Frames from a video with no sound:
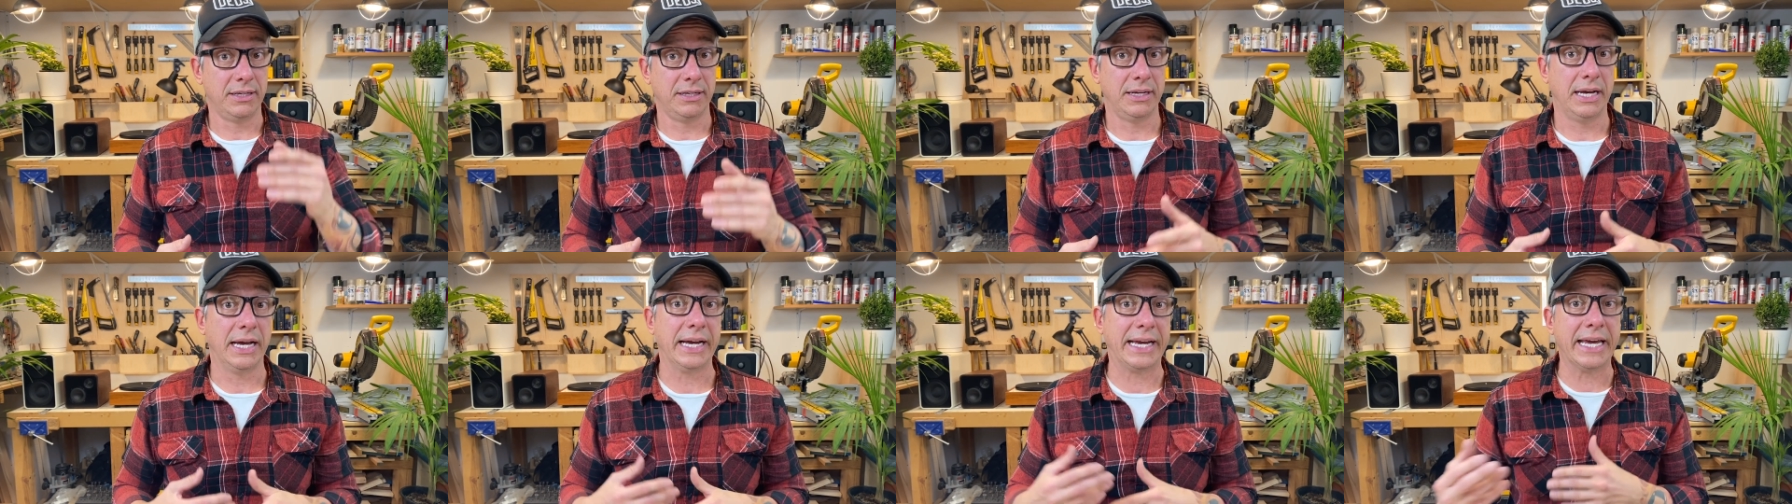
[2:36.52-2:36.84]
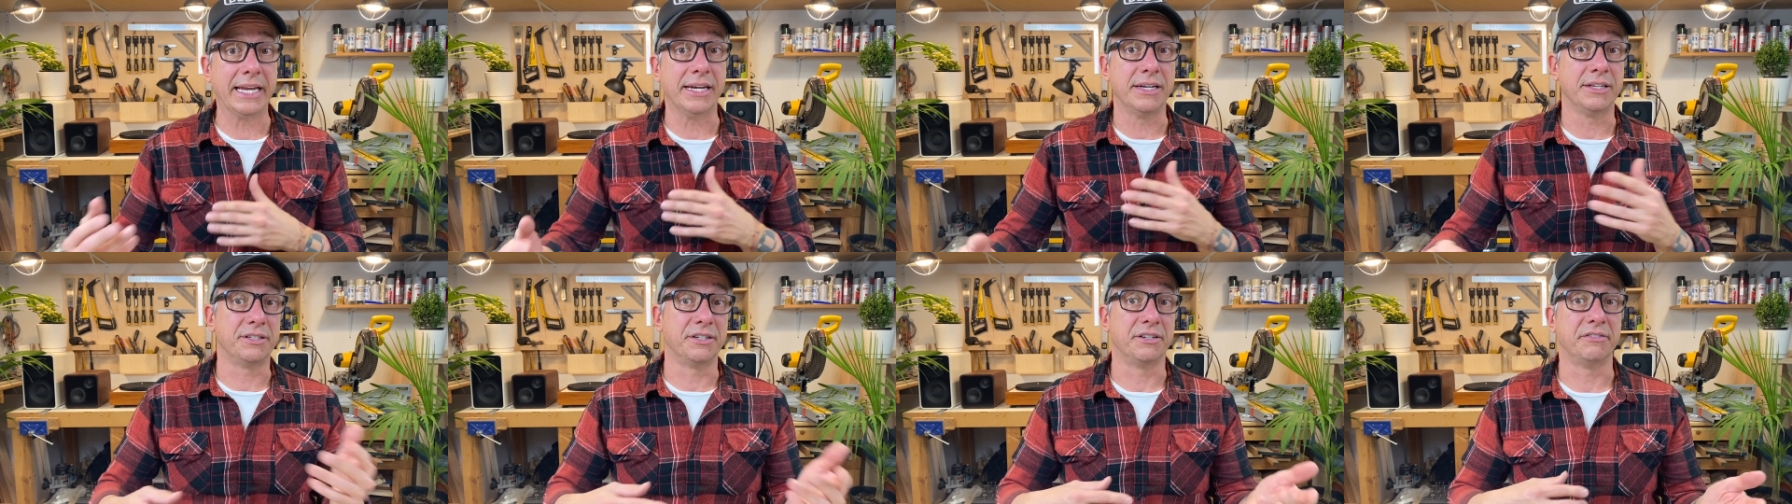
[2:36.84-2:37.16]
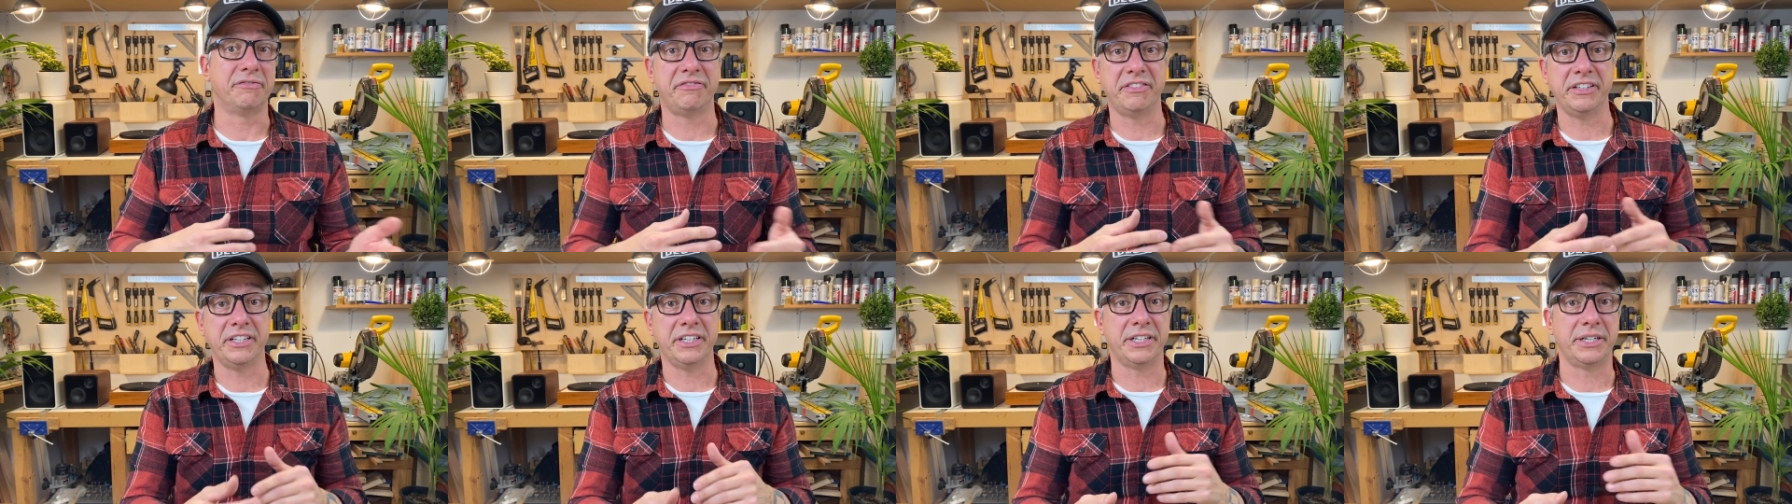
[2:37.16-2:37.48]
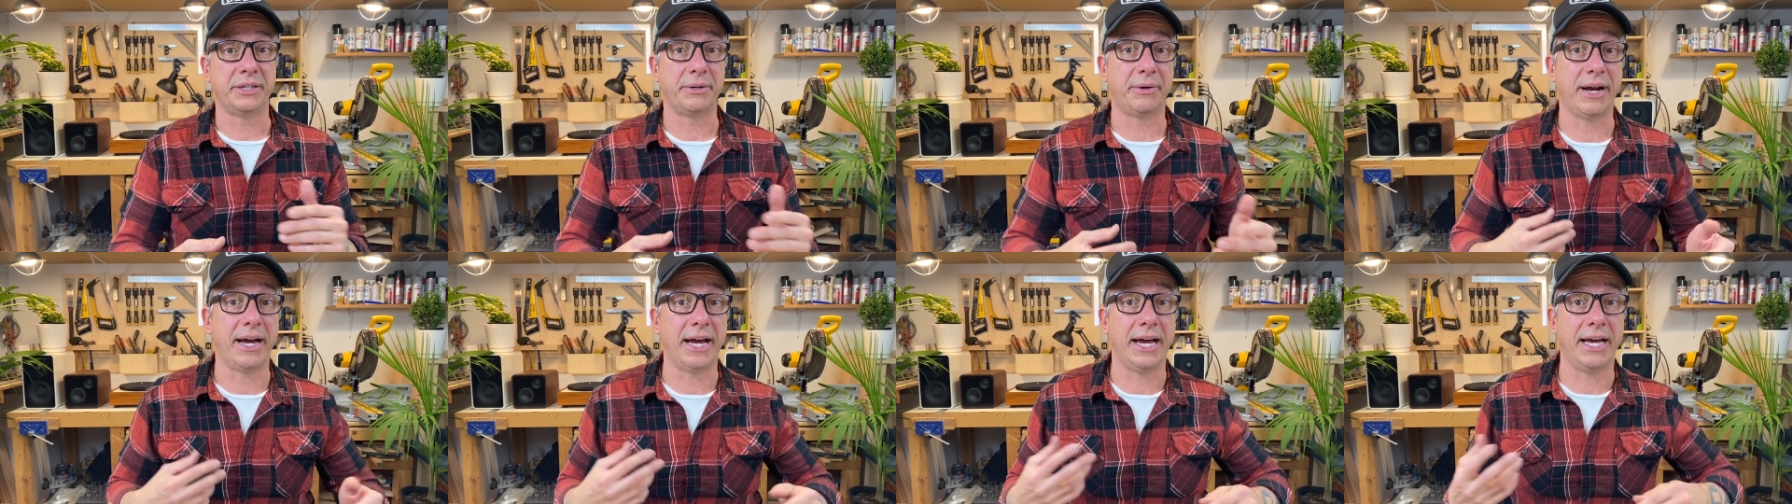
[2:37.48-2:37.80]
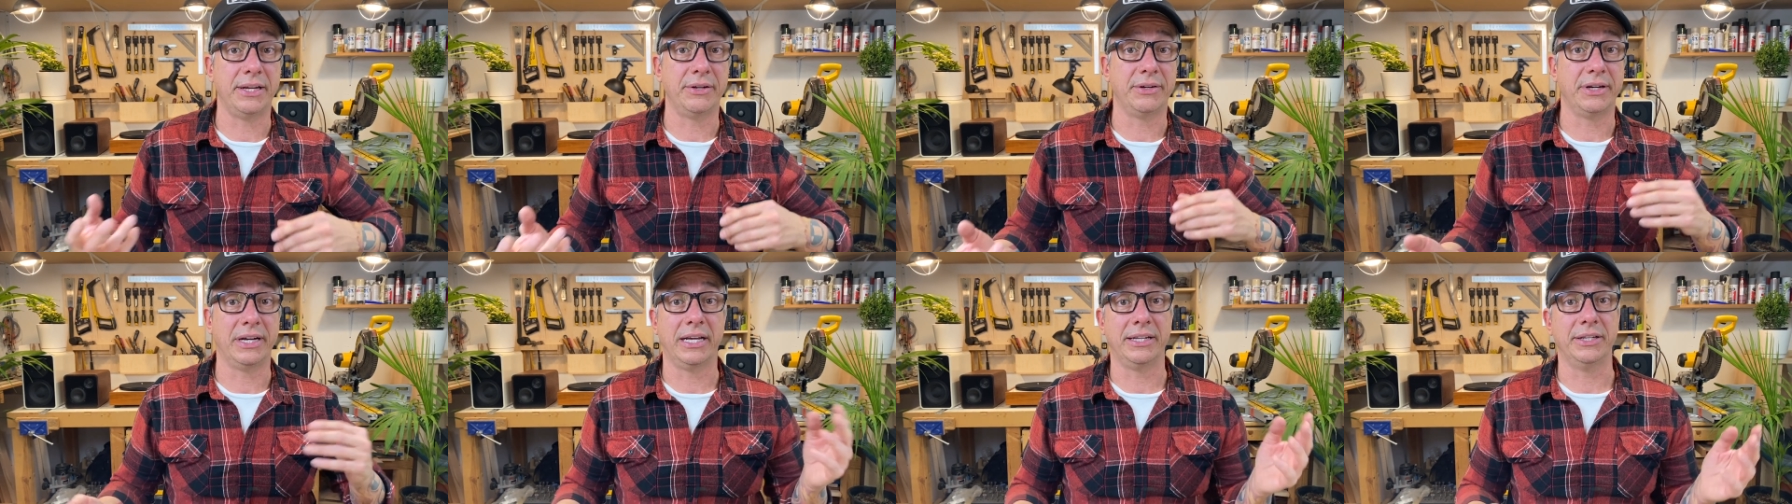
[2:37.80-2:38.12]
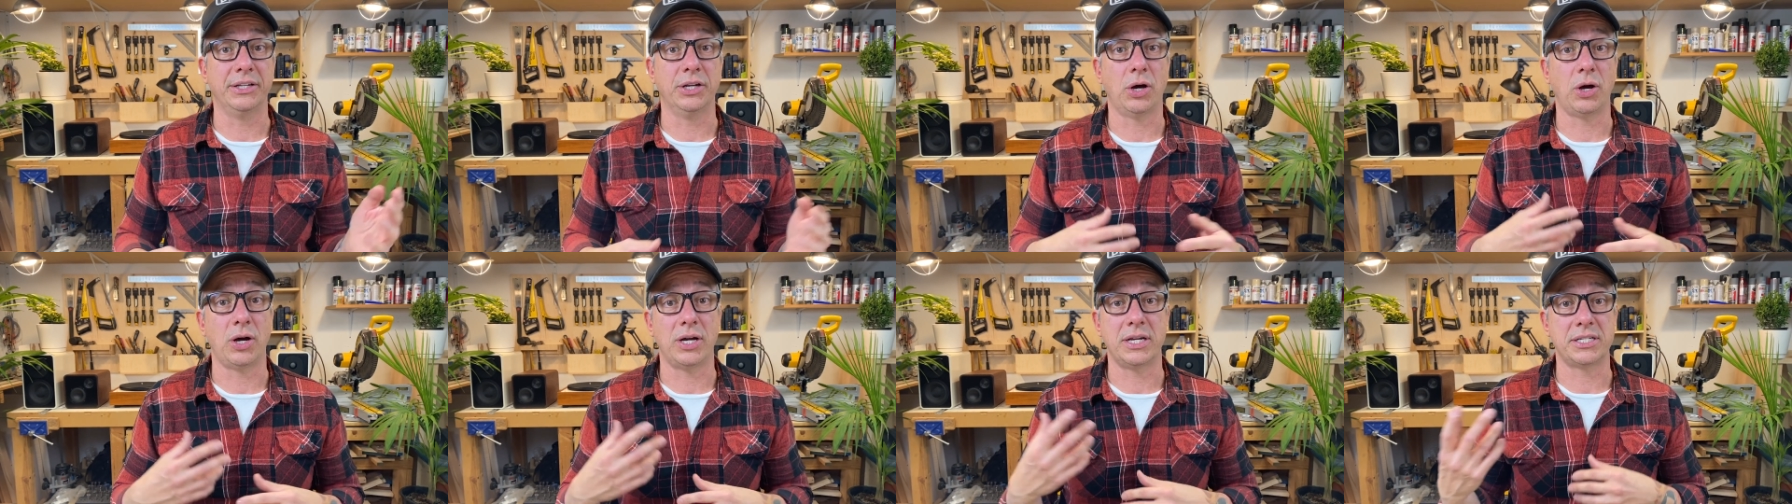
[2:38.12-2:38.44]
it can interfere, right? You get
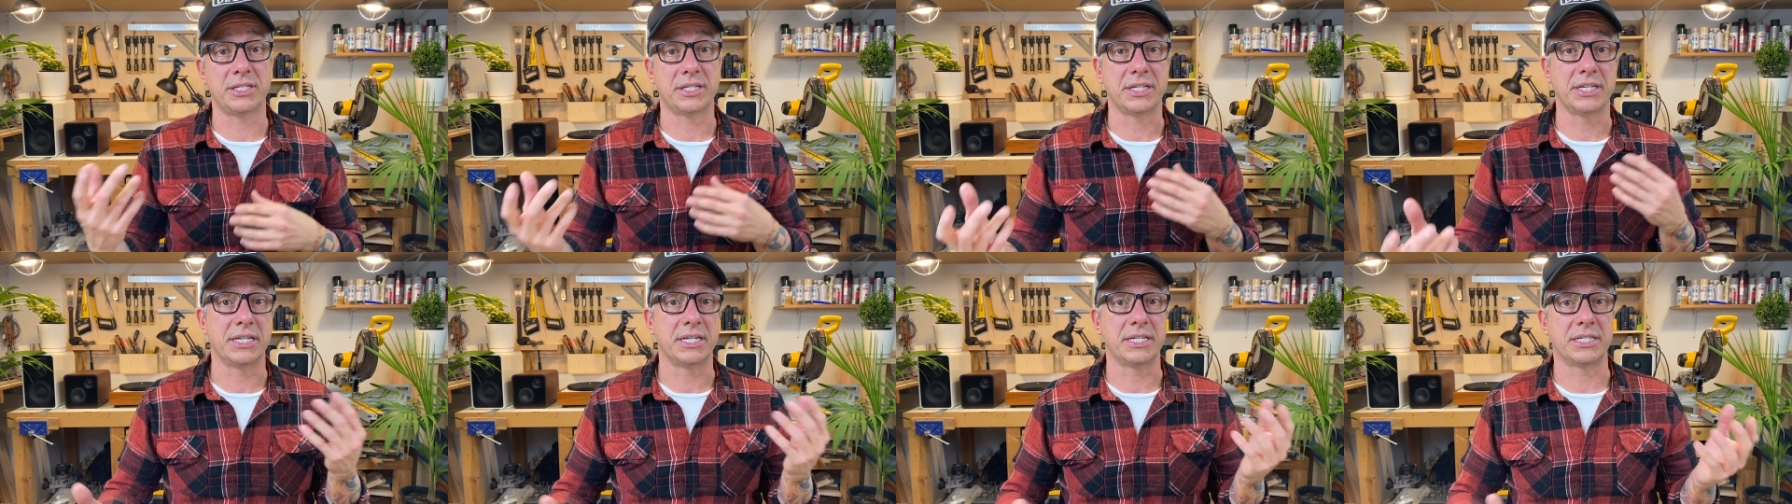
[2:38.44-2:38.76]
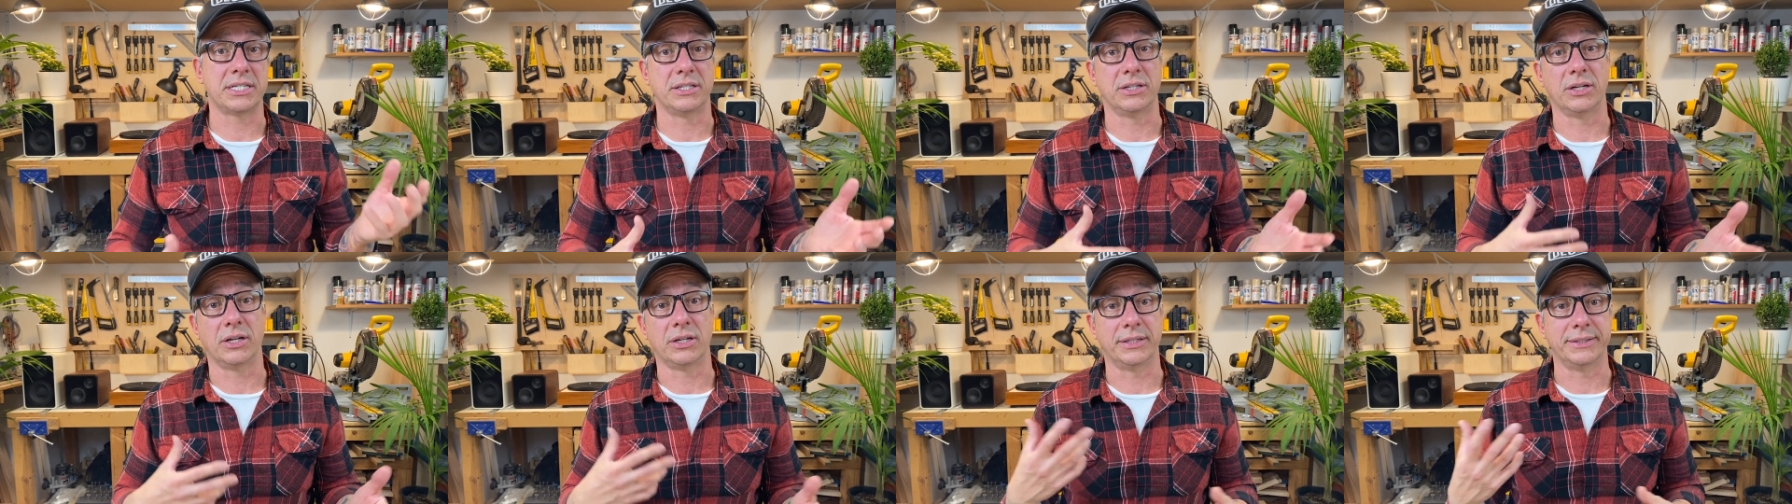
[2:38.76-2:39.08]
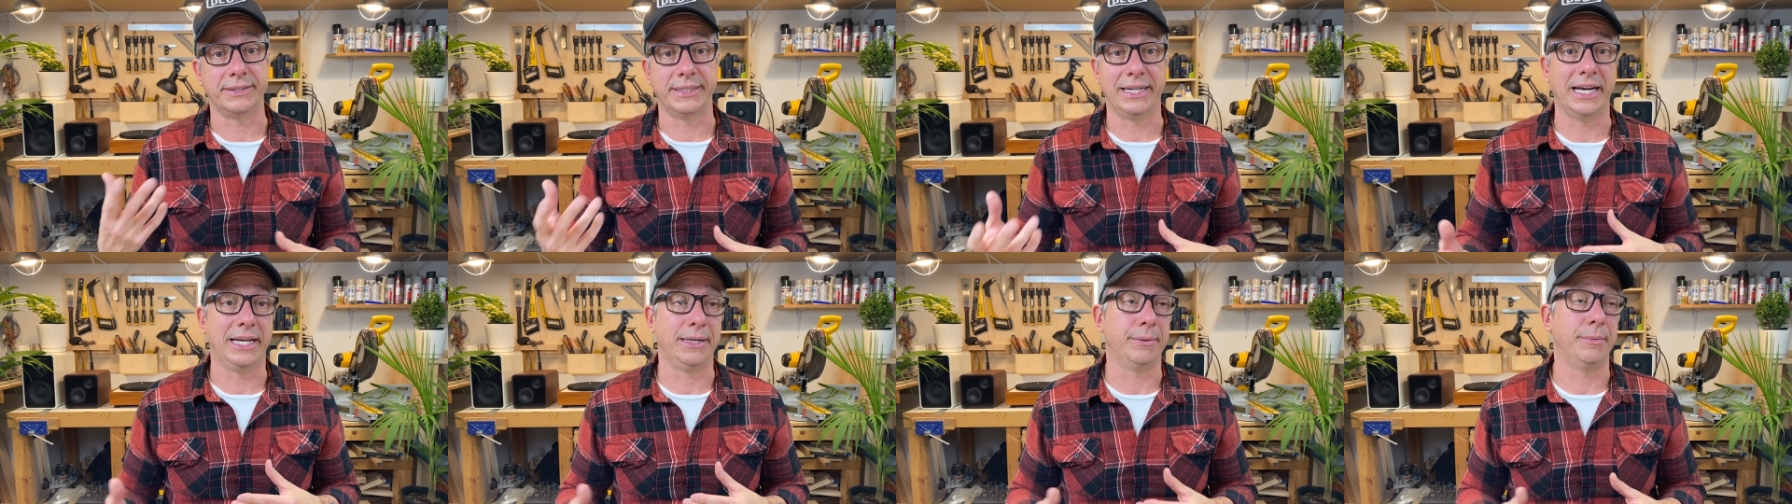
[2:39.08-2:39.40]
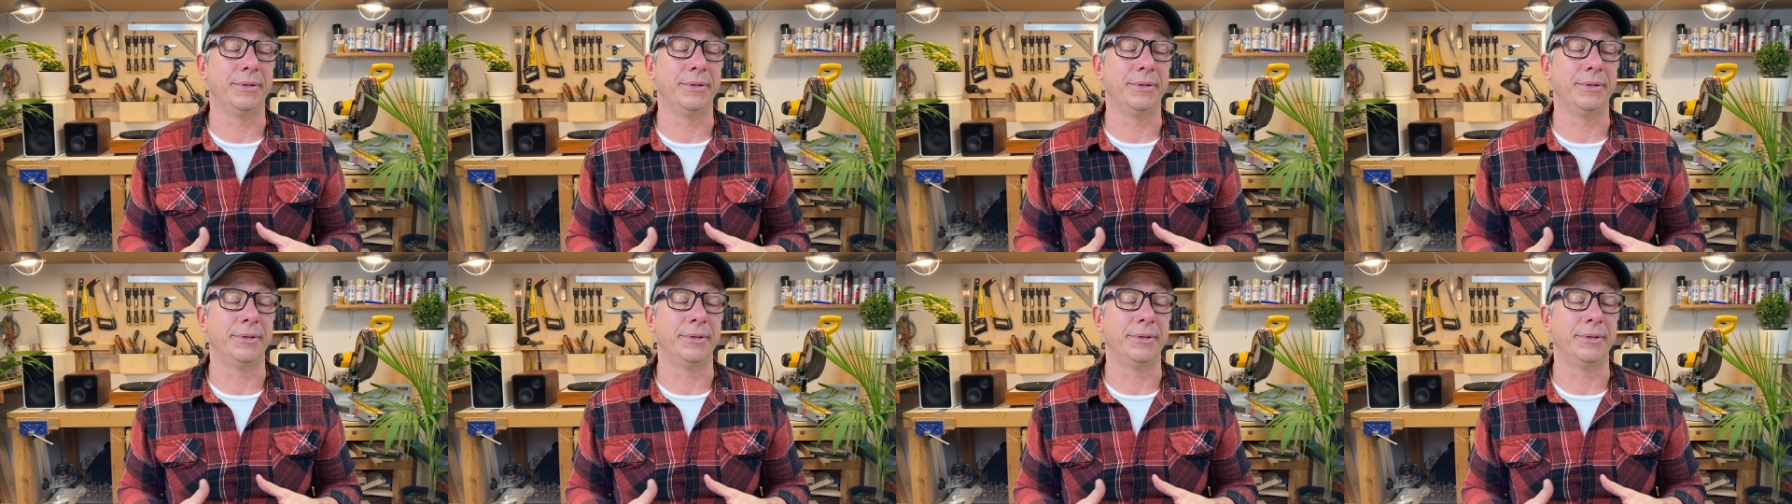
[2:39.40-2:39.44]
noises and all that.